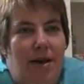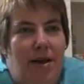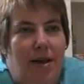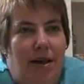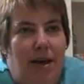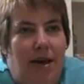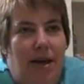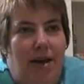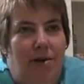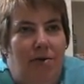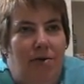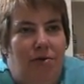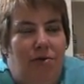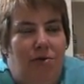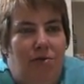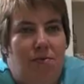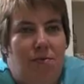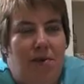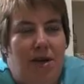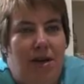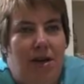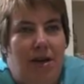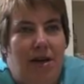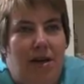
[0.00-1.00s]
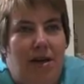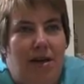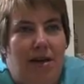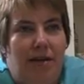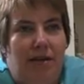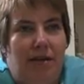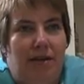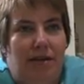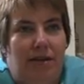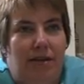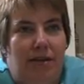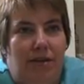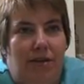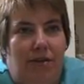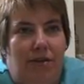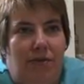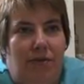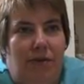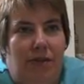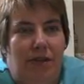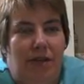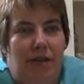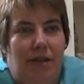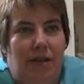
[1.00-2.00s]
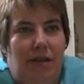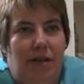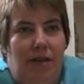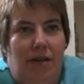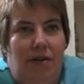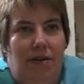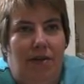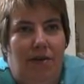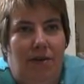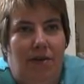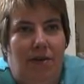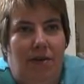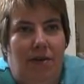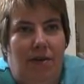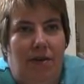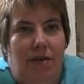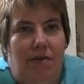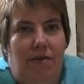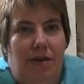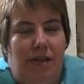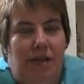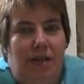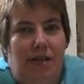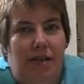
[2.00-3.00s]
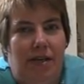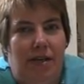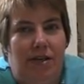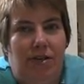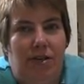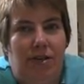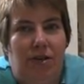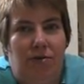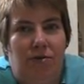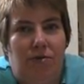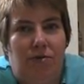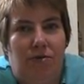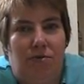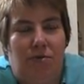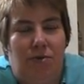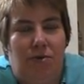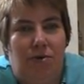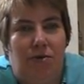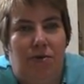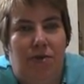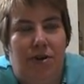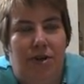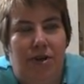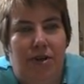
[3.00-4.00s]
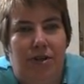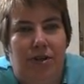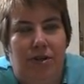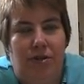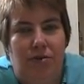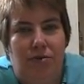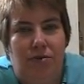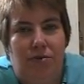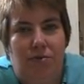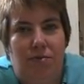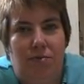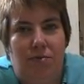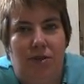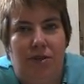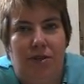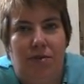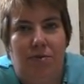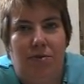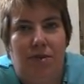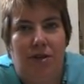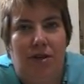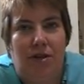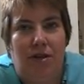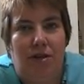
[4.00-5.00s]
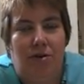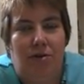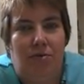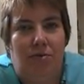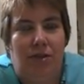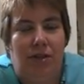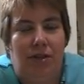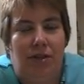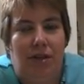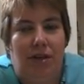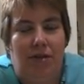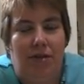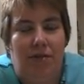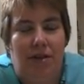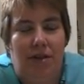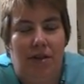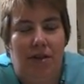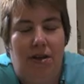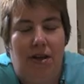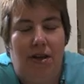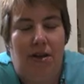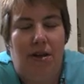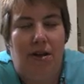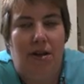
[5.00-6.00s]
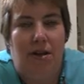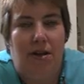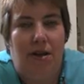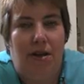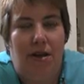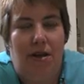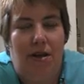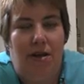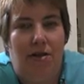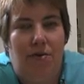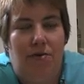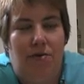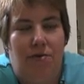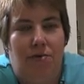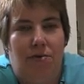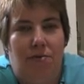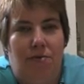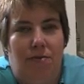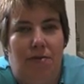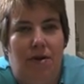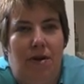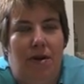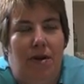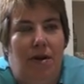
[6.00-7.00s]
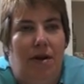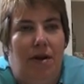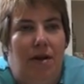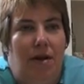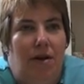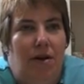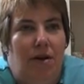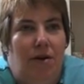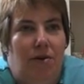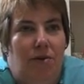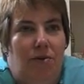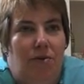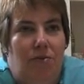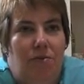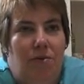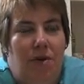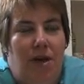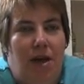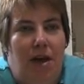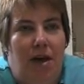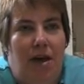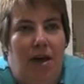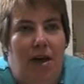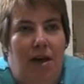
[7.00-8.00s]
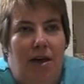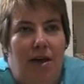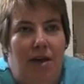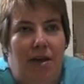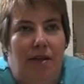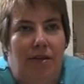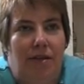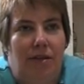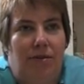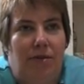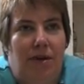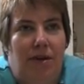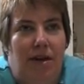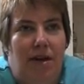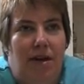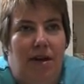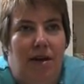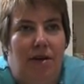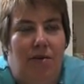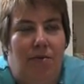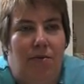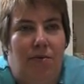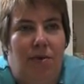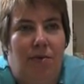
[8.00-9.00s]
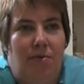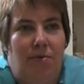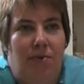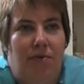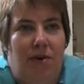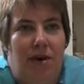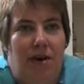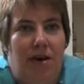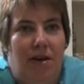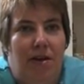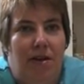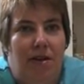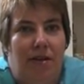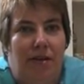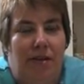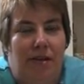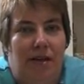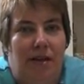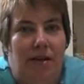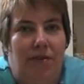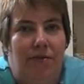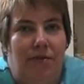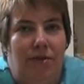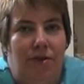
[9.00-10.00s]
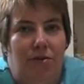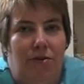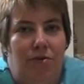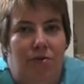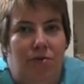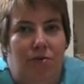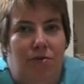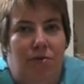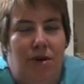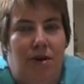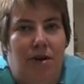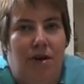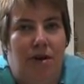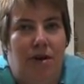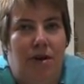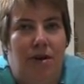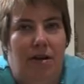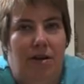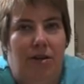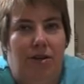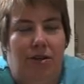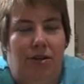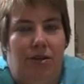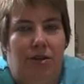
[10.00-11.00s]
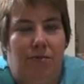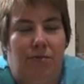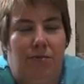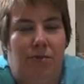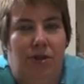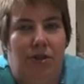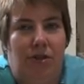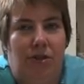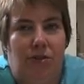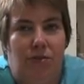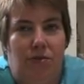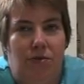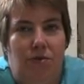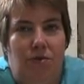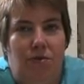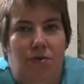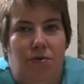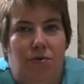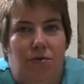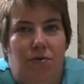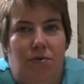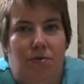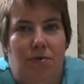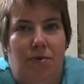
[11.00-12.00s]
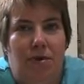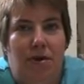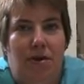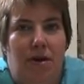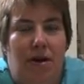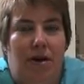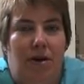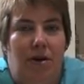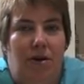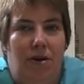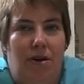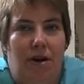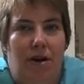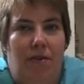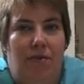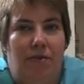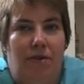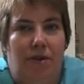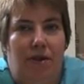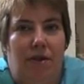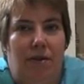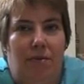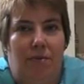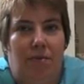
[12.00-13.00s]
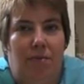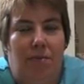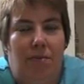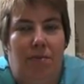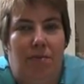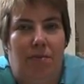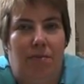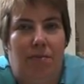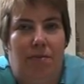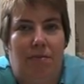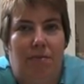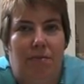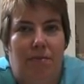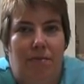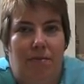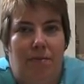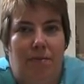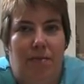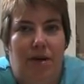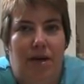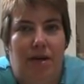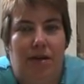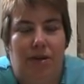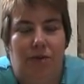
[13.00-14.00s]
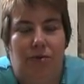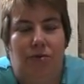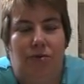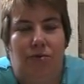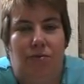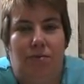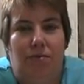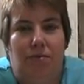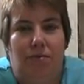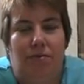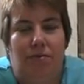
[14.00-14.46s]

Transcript: Care home is obviously a residential home or a nursing home. Somebody comes to live in the home. Home care is where we provide the staff to go into somebody's own home and look after them at home.